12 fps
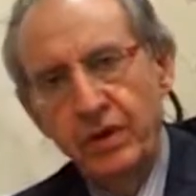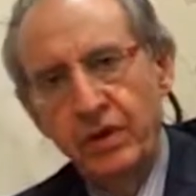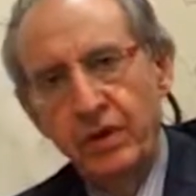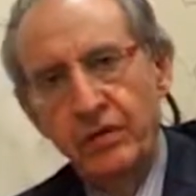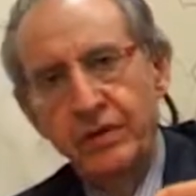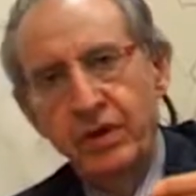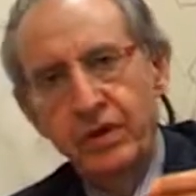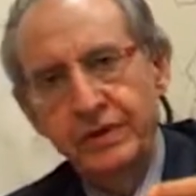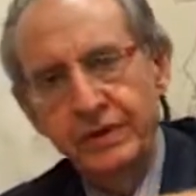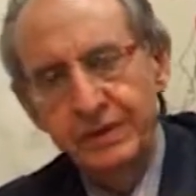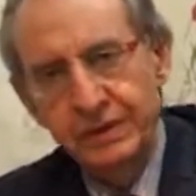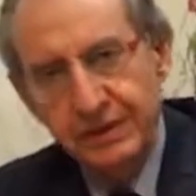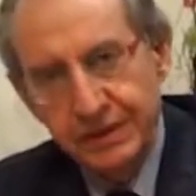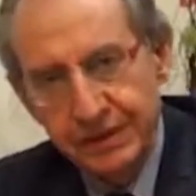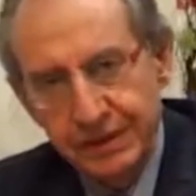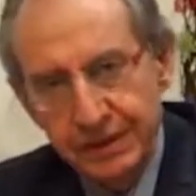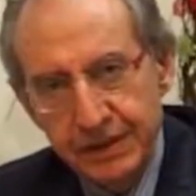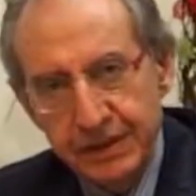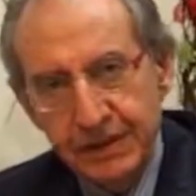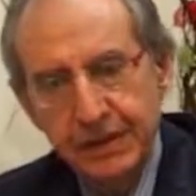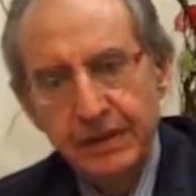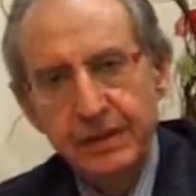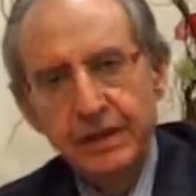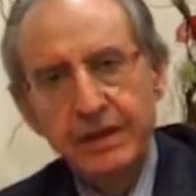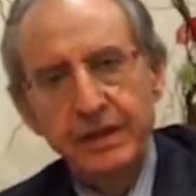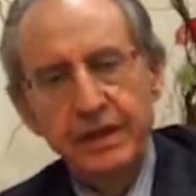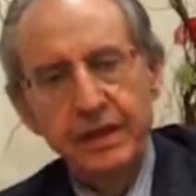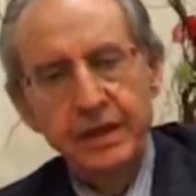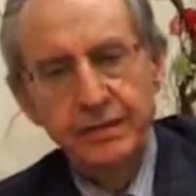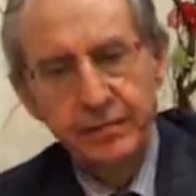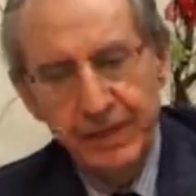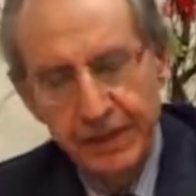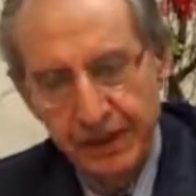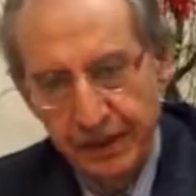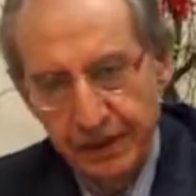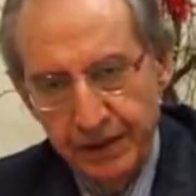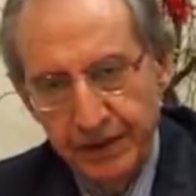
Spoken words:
of authenticity and meaning,